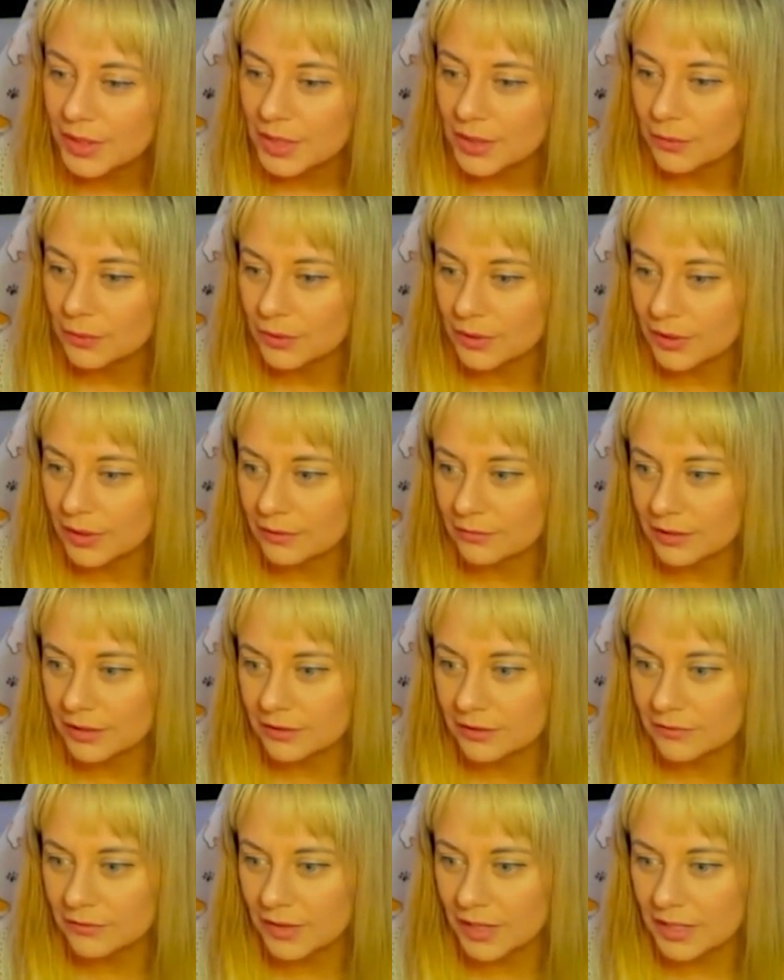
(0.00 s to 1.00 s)
We'll get rid
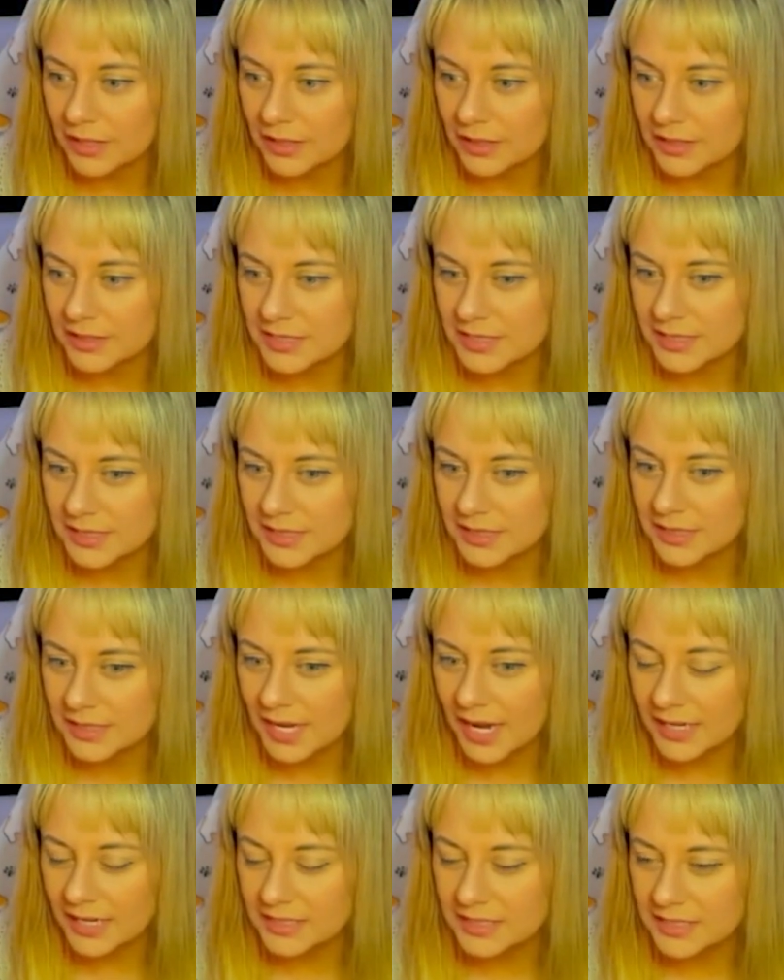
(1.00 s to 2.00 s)
of this
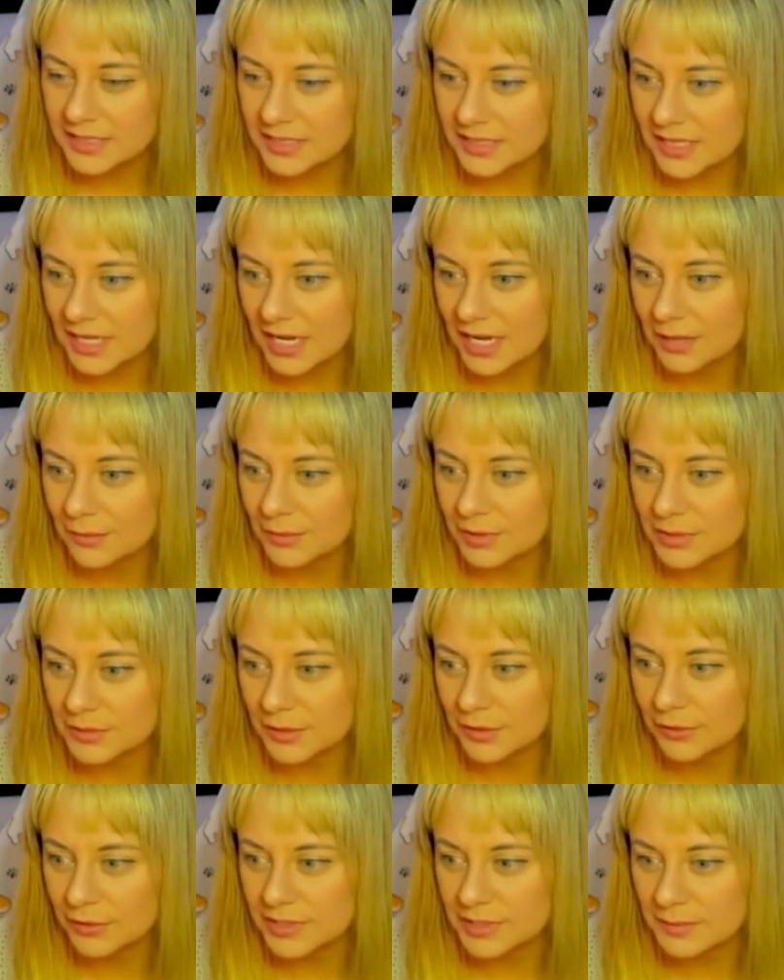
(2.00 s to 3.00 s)
cactus slime because we can
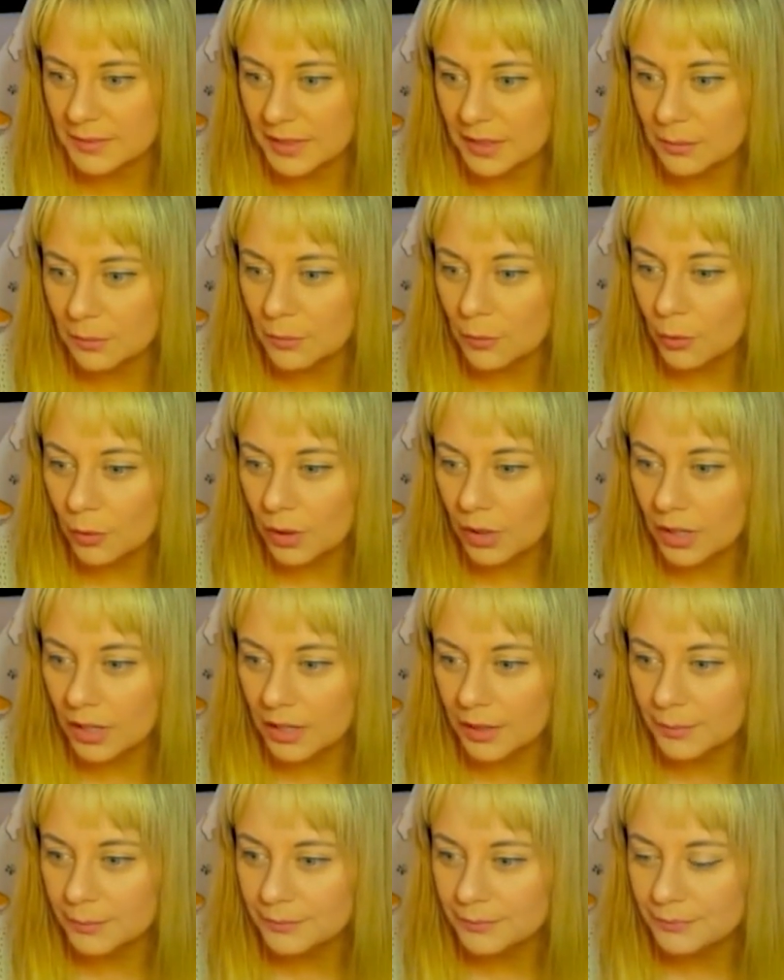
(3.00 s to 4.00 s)
always make
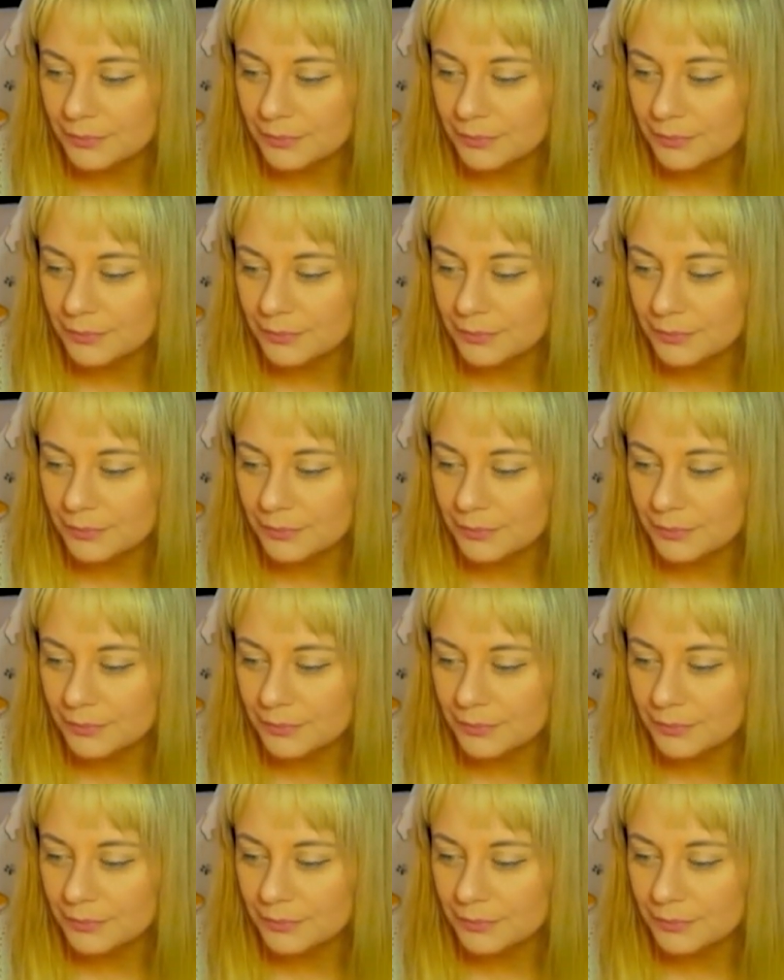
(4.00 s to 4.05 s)
more.